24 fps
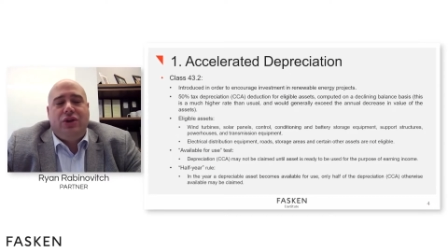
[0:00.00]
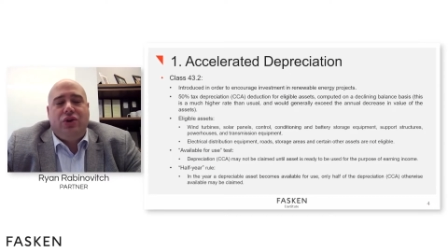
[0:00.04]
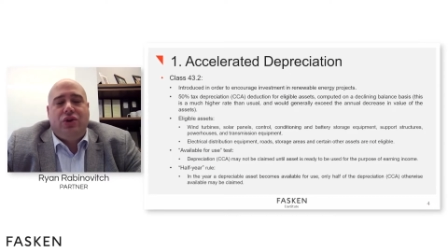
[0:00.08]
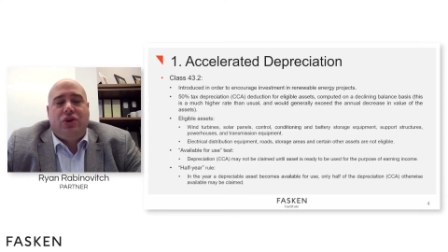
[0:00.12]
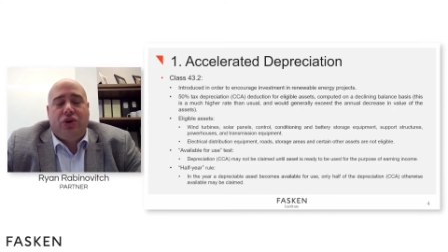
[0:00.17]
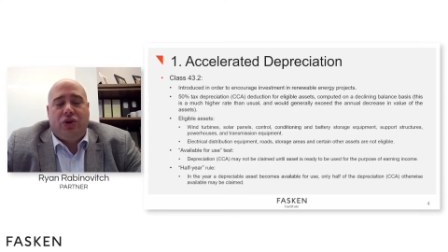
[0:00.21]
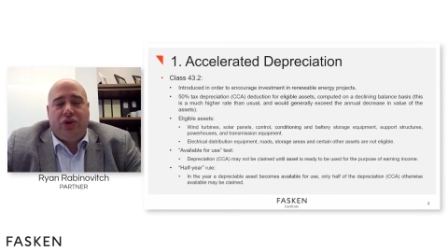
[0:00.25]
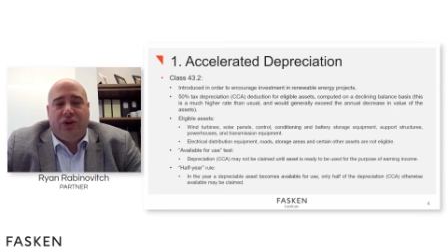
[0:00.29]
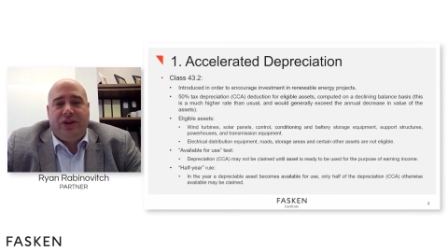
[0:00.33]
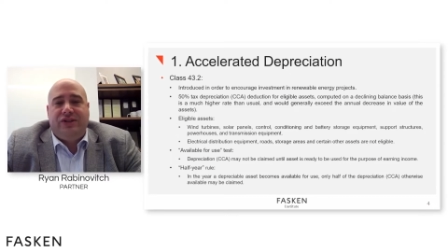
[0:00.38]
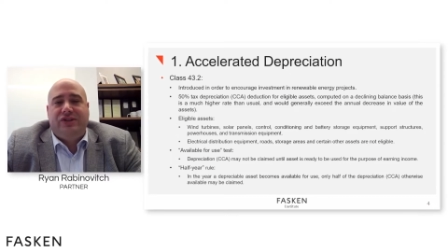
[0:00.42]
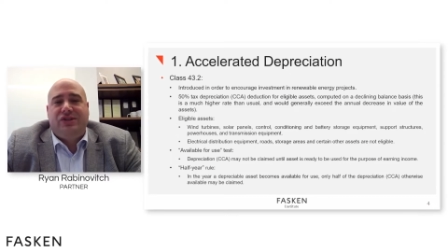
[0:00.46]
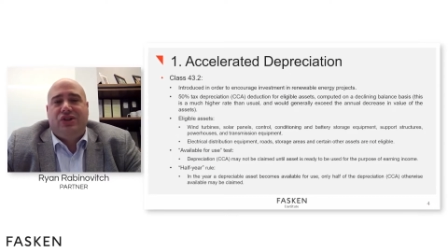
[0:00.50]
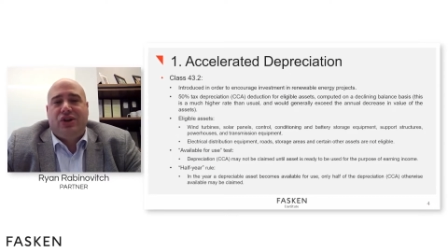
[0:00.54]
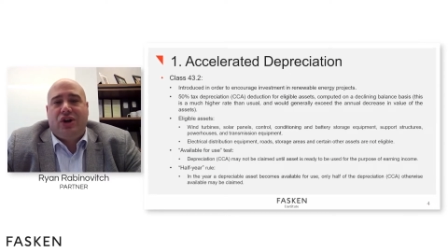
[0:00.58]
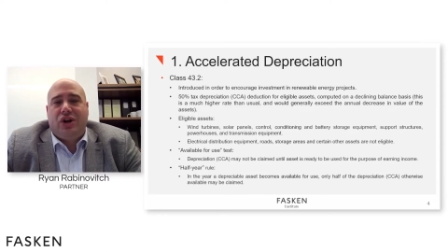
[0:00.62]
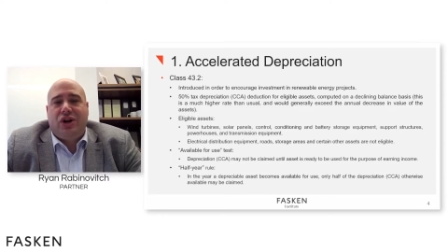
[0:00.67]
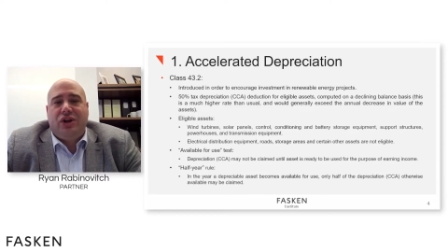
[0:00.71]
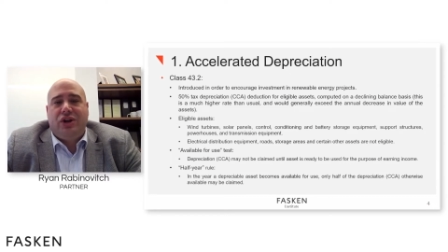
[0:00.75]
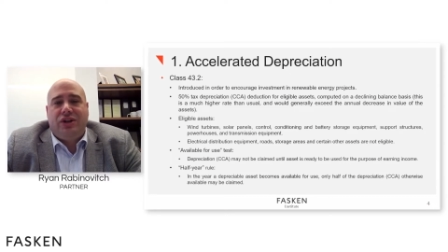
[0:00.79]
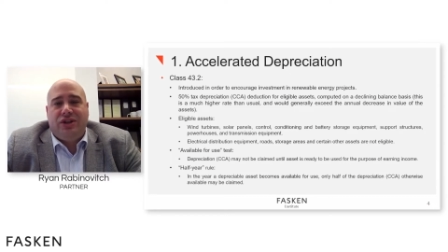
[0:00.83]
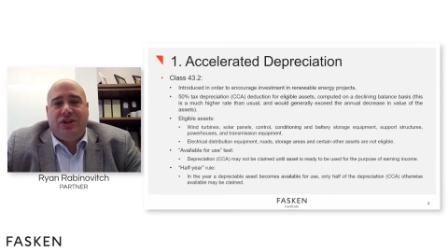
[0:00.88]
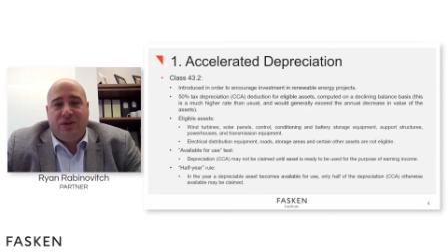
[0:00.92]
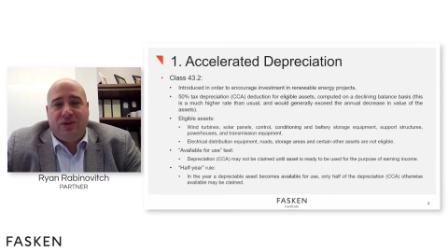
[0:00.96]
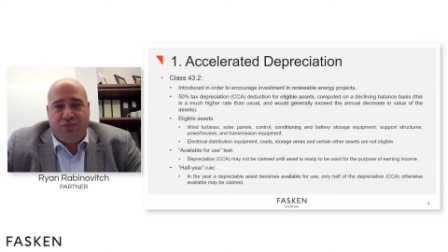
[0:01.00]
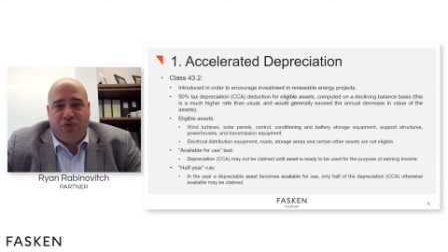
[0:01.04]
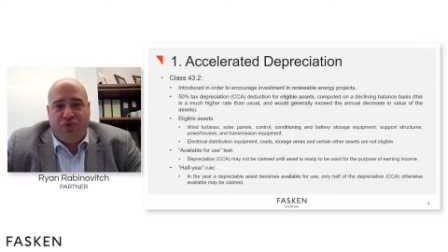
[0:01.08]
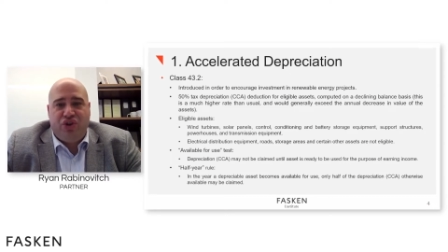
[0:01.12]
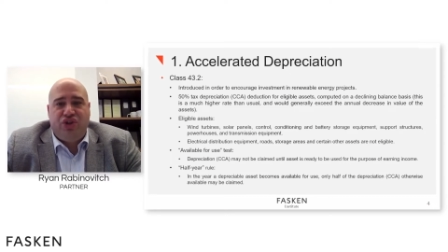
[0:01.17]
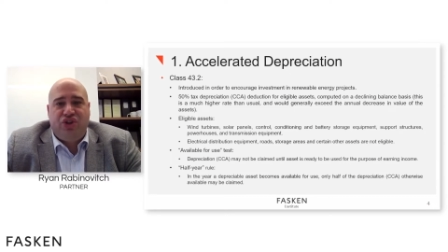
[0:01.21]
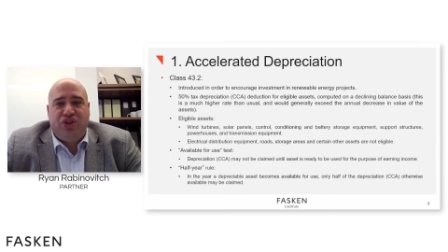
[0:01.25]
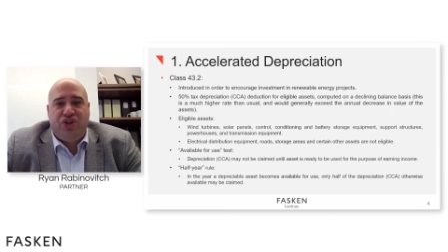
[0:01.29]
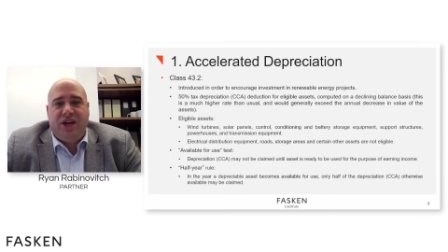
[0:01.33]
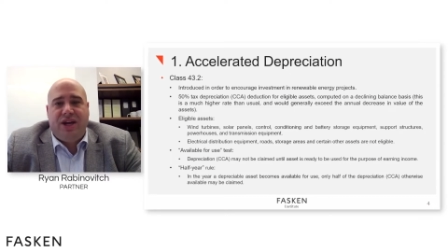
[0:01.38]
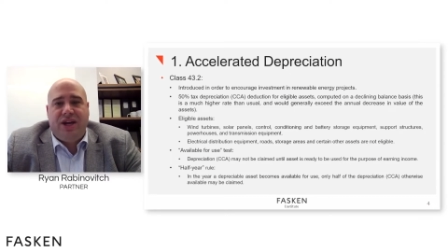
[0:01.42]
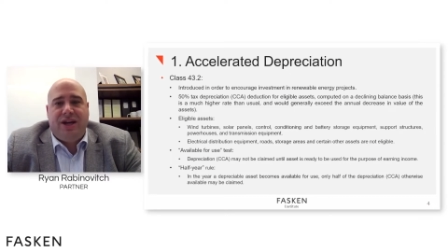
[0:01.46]
you can only start
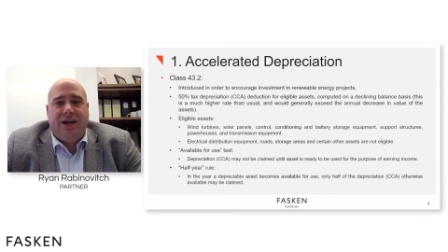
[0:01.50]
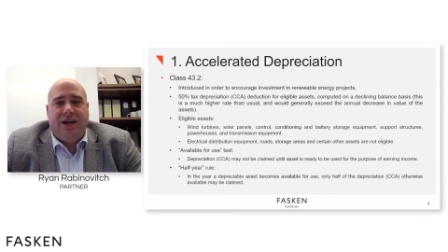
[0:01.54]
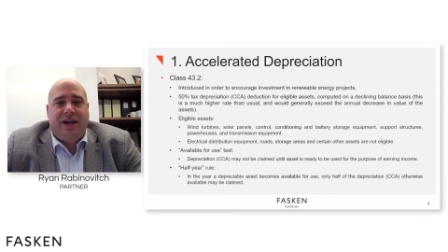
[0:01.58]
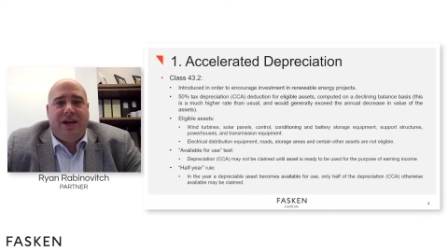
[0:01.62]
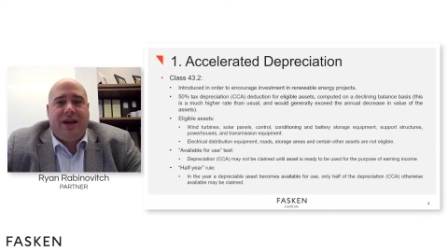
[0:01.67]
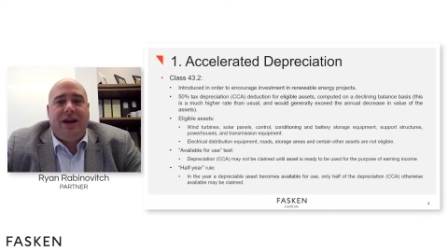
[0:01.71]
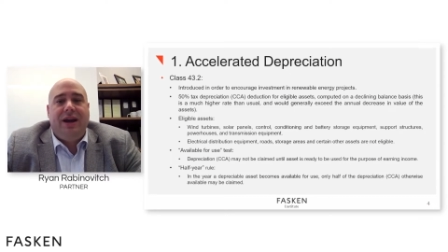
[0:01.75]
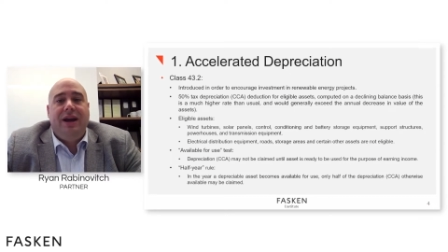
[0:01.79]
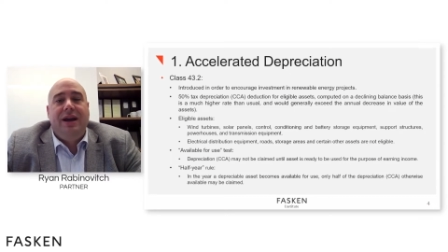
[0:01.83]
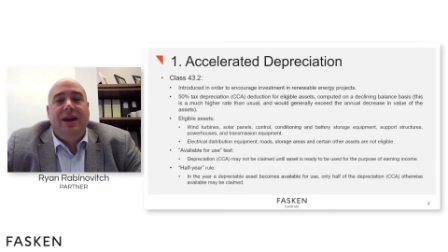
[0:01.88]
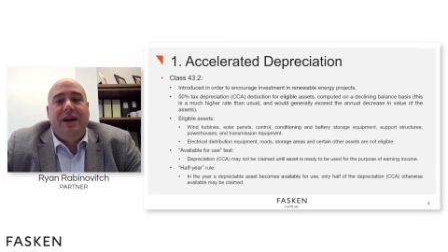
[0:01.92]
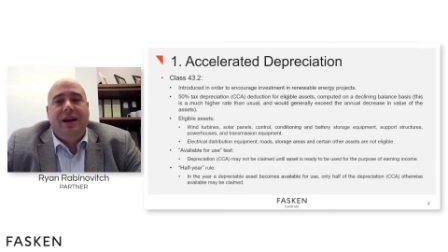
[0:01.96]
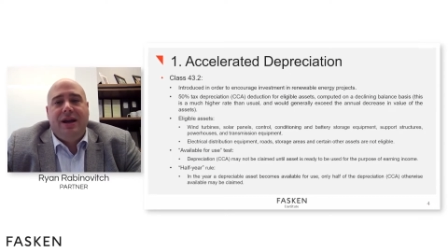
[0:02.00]
depreciating